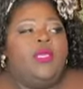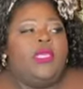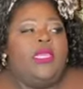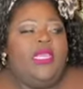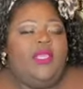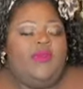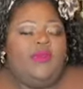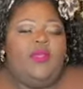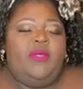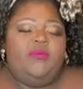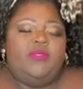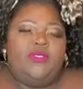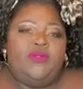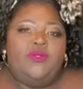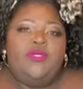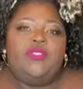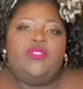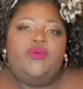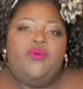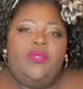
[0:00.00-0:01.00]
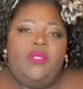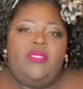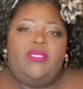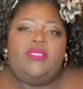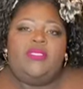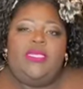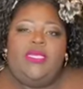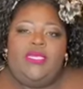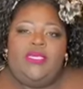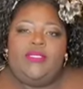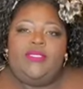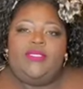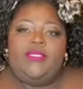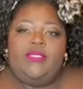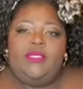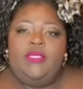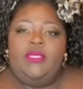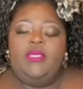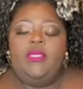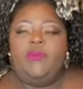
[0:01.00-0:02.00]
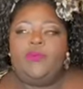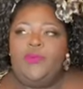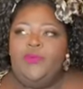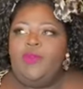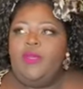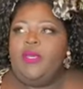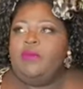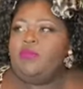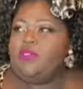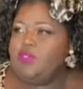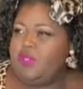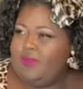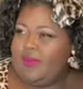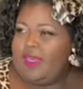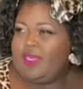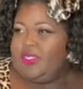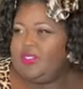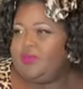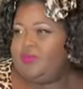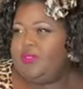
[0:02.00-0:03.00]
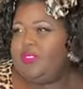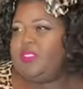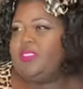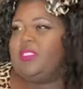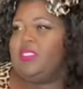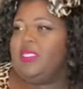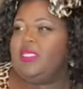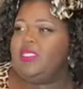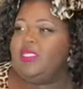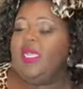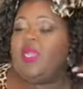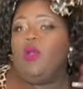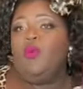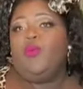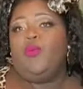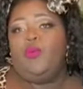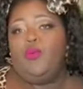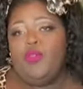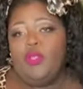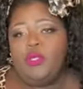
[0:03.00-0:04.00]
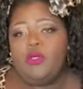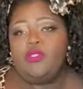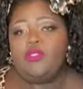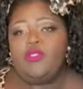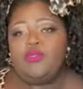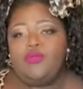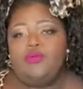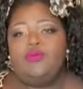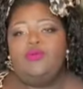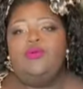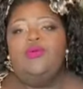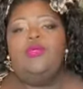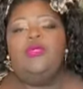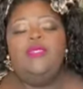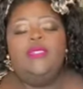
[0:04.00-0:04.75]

even up to a 26. If you're up to about a 26, like a real true